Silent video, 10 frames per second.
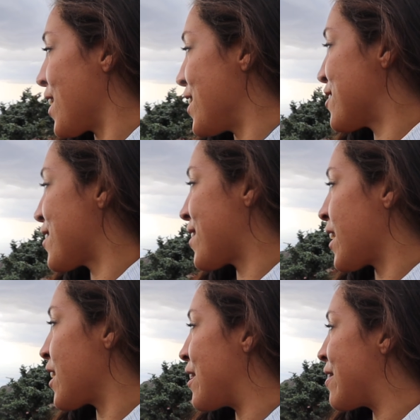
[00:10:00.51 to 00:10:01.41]

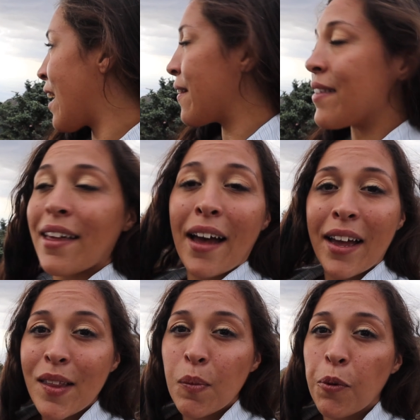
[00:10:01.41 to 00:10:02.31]
interesting. At the
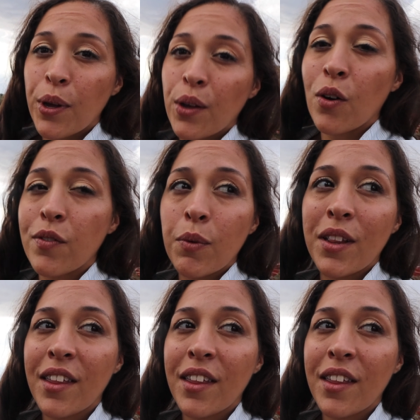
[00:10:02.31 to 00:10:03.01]
highest point over one of the